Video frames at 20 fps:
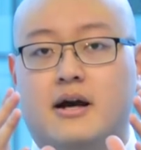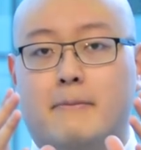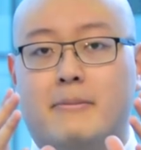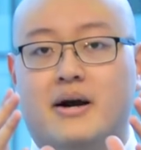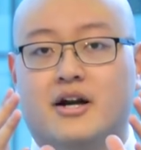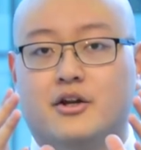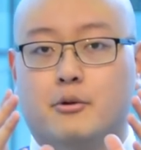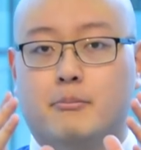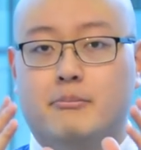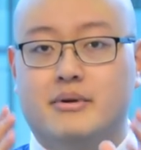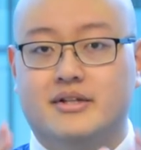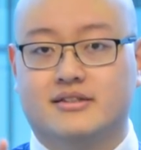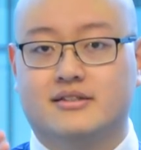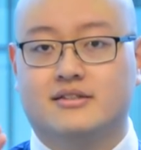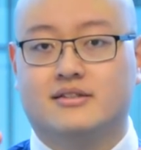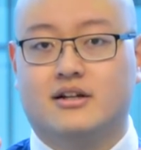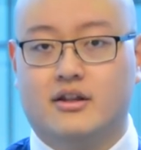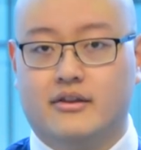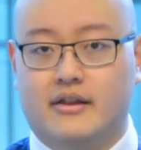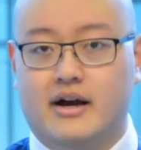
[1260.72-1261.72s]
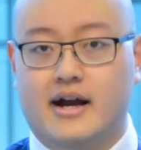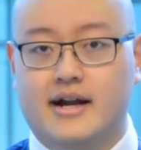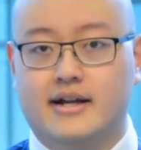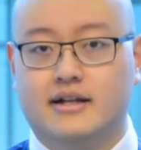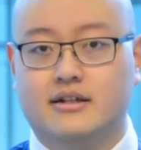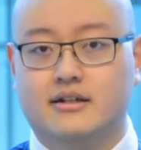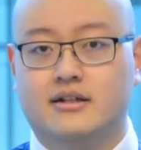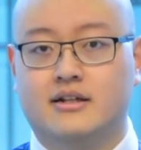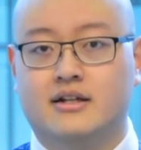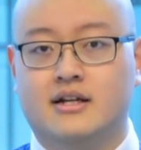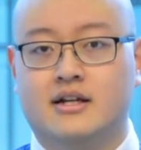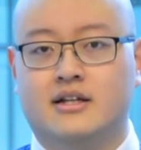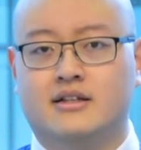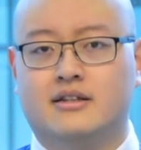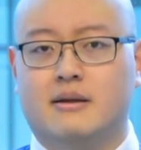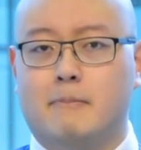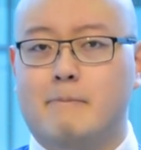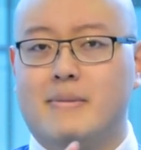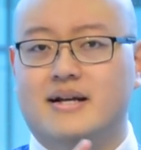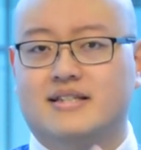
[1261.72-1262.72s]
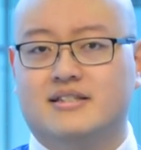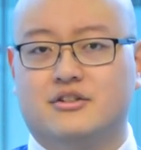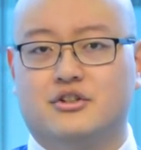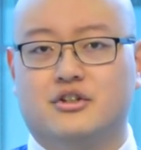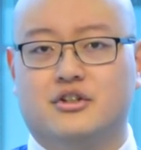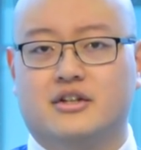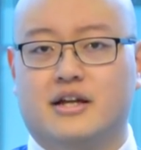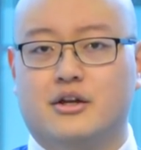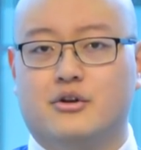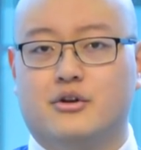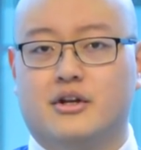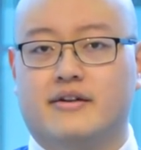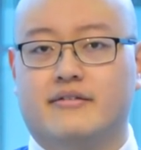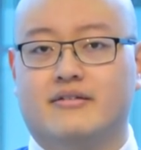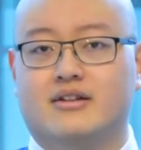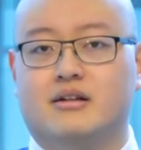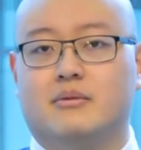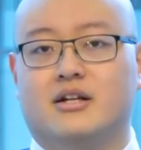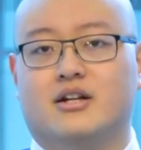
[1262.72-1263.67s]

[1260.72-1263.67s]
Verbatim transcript: about your business online, the messaging that you're giving them,